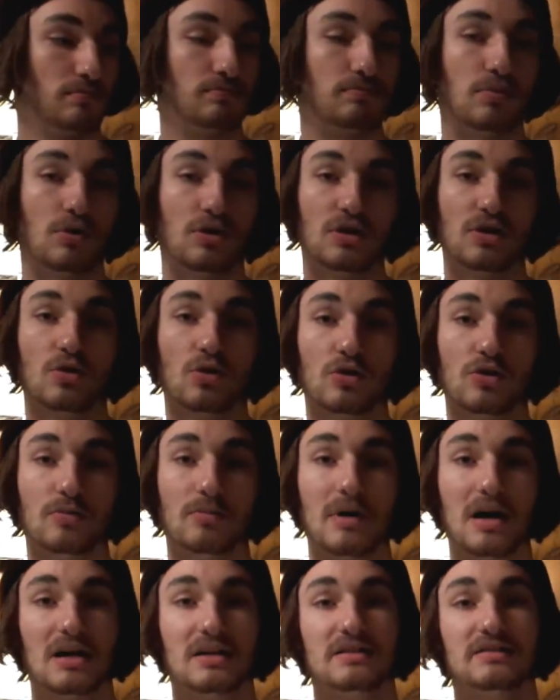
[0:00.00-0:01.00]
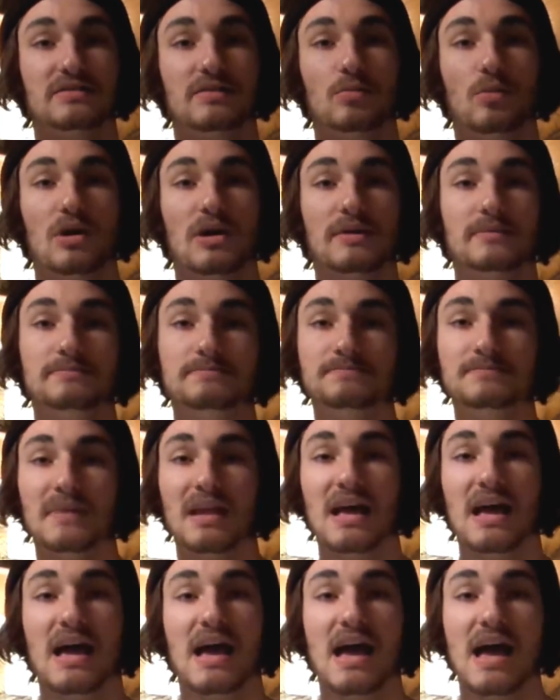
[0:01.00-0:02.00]
put it on your body somewhere.
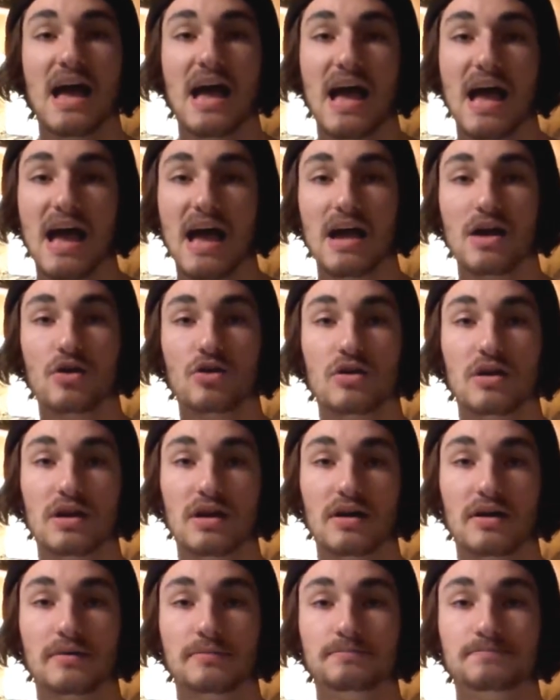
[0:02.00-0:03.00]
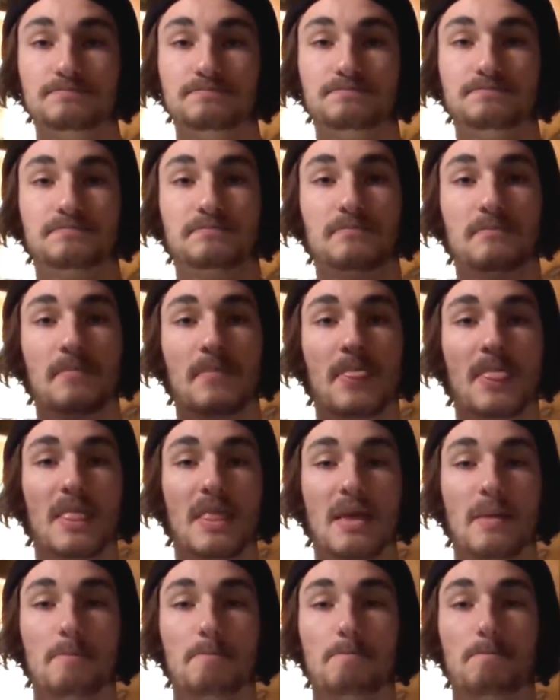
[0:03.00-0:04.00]
Area,
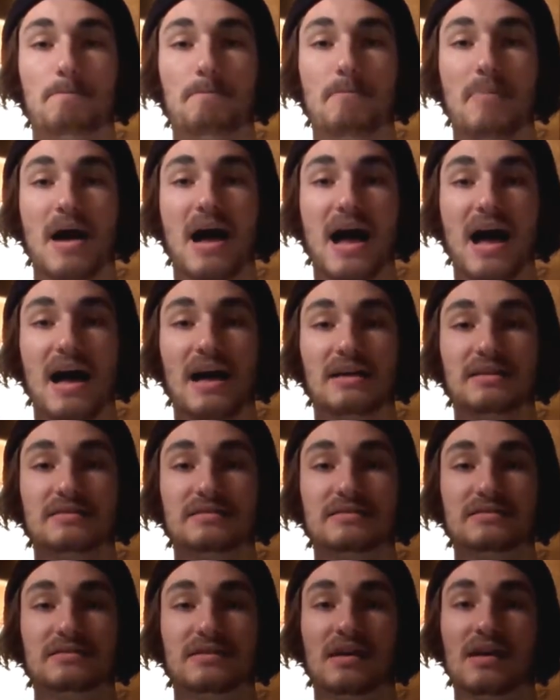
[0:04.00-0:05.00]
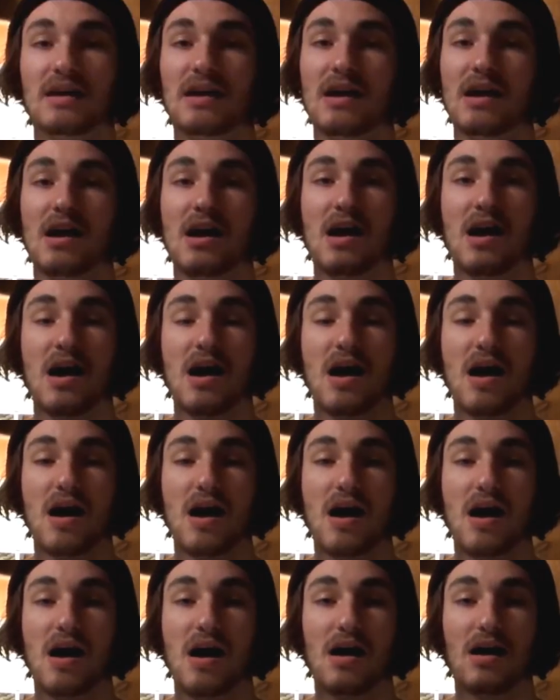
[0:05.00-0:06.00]
past,
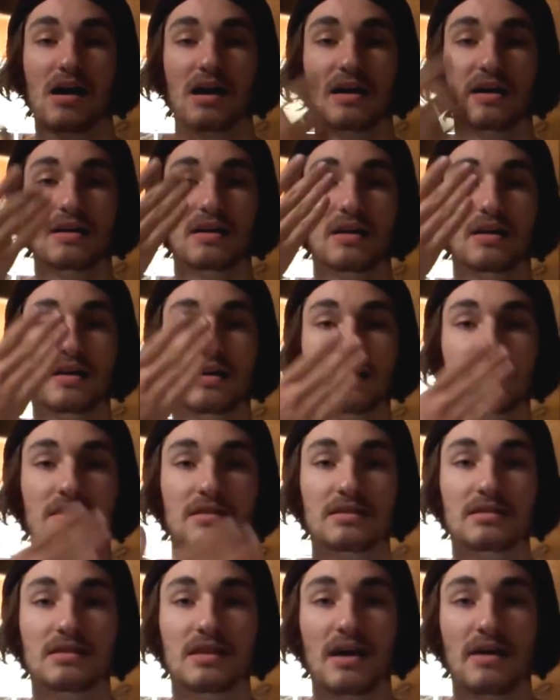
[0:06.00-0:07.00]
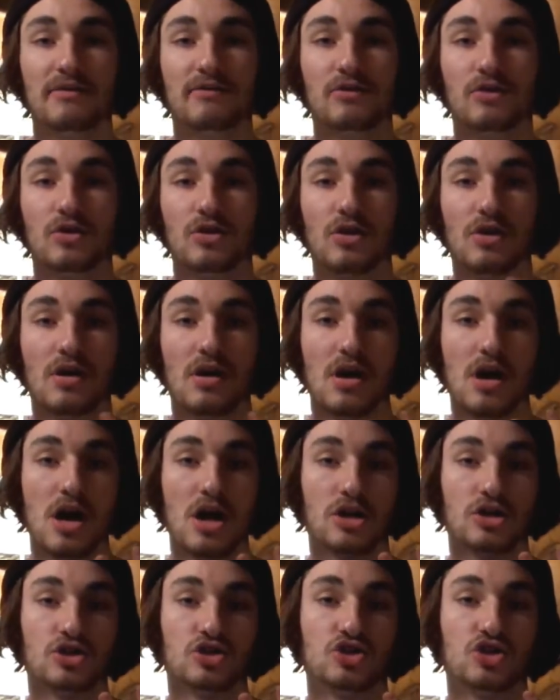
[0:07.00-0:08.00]
I never
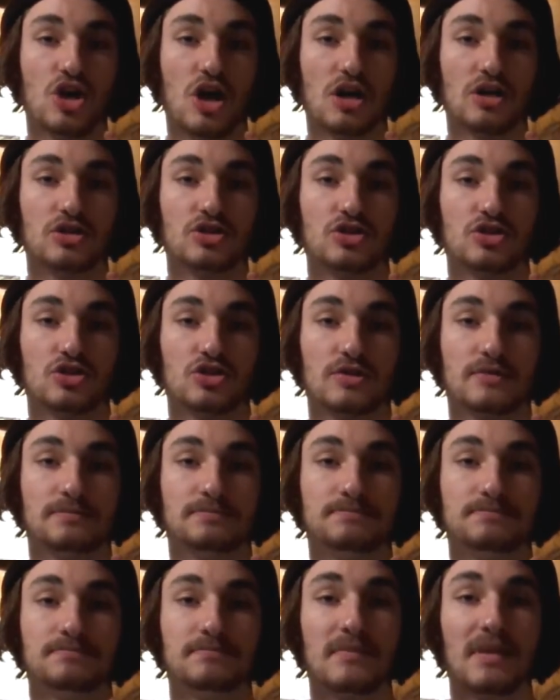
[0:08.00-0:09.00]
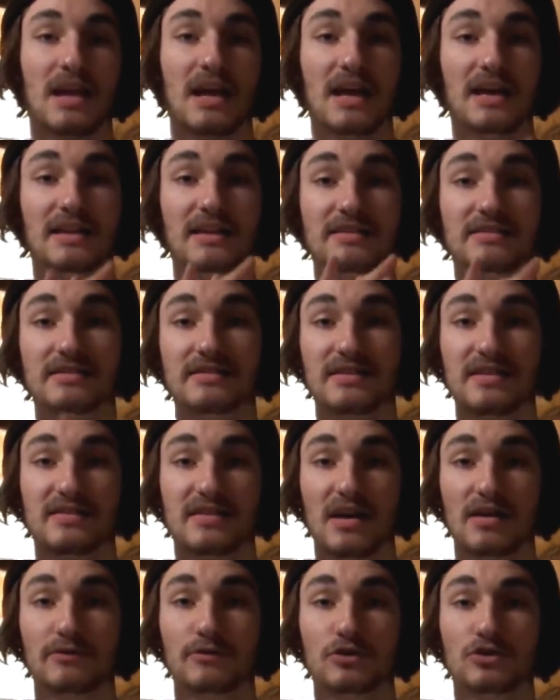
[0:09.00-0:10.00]
touch. And this is the
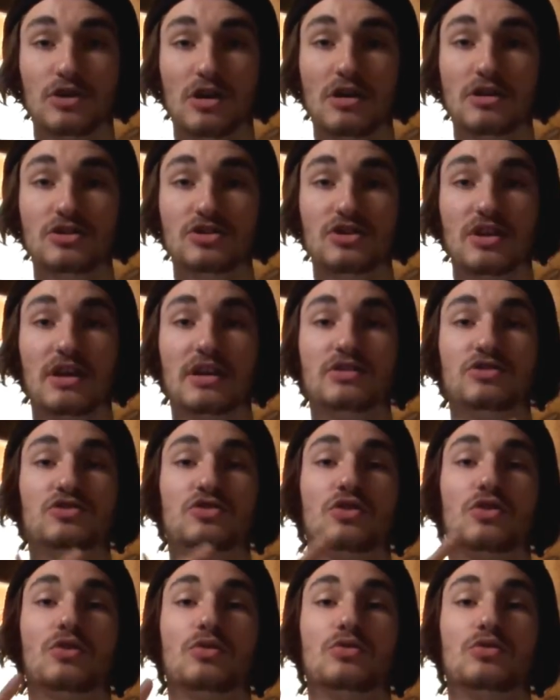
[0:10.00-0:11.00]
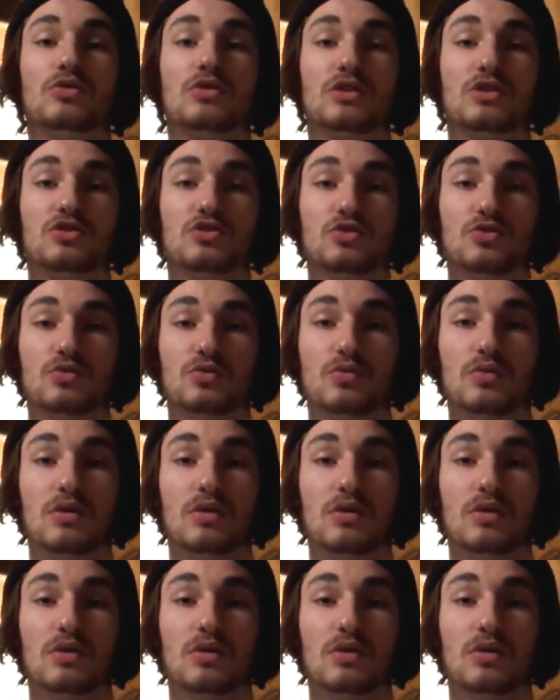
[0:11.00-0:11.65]
sign for touch, and so you can do